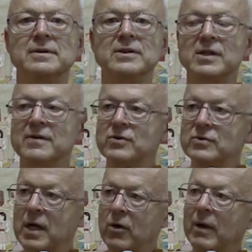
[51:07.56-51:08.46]
This gives
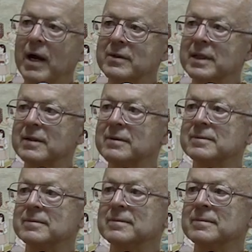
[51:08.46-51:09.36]
you a grounding
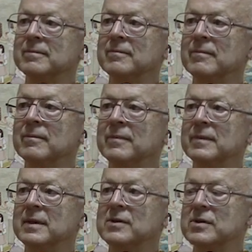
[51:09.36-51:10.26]

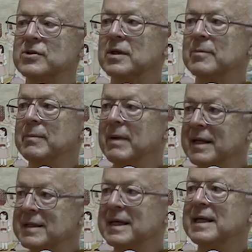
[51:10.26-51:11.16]
so that you can be
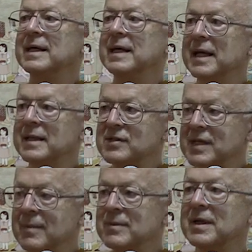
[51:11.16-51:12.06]
meditating at the
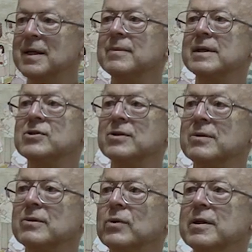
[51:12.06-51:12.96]
same time that
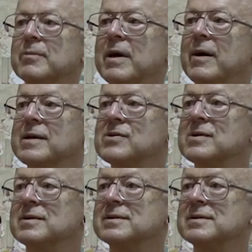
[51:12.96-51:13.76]
you're with your parents.